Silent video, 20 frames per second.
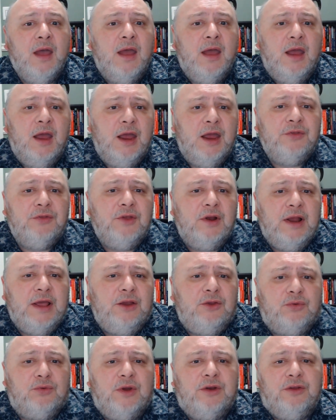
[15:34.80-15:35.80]
In the late
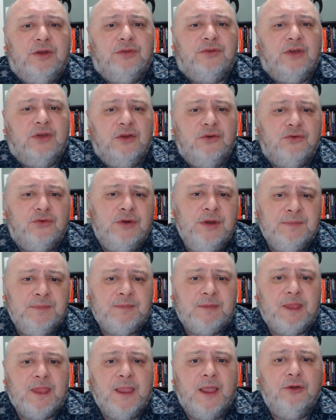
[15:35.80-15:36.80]
20th century,
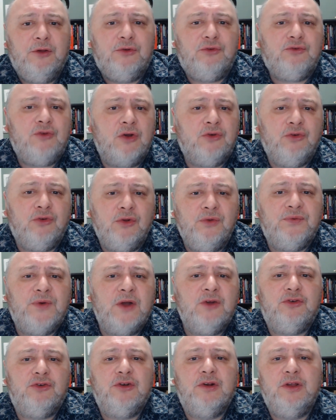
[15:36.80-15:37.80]
structural
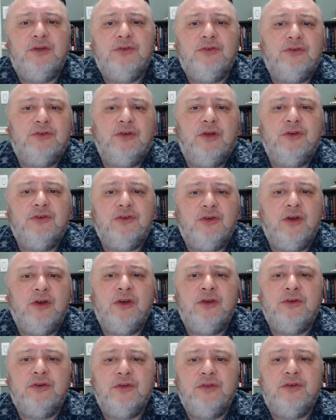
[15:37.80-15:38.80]
functionalists
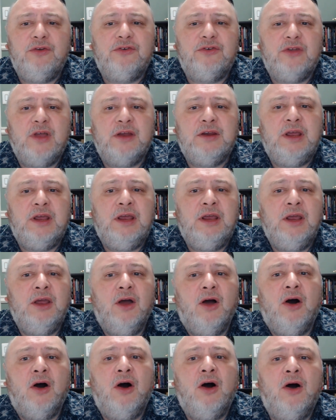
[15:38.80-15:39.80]
turned to the study
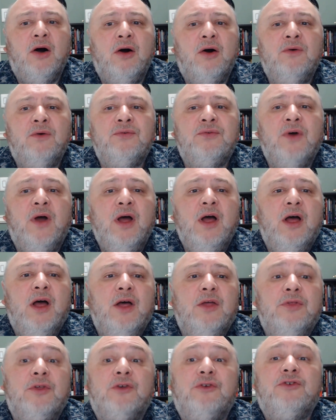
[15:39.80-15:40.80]
of
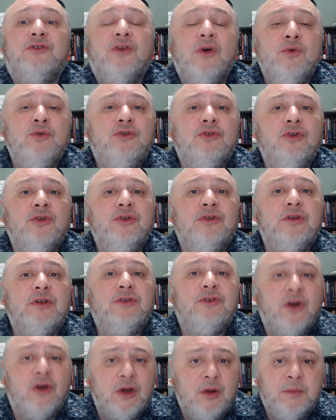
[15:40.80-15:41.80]
the social
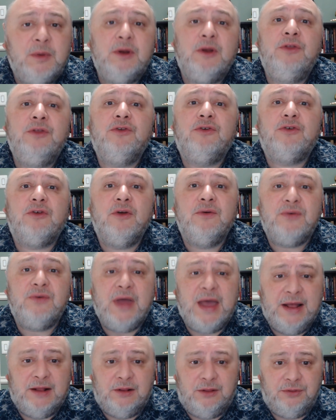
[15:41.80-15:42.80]
determinants of
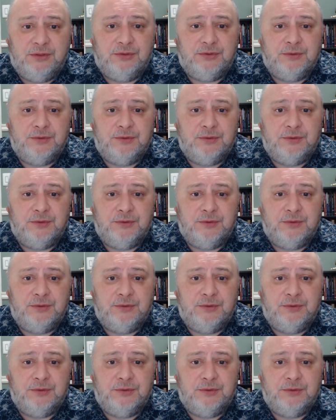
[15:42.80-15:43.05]
health.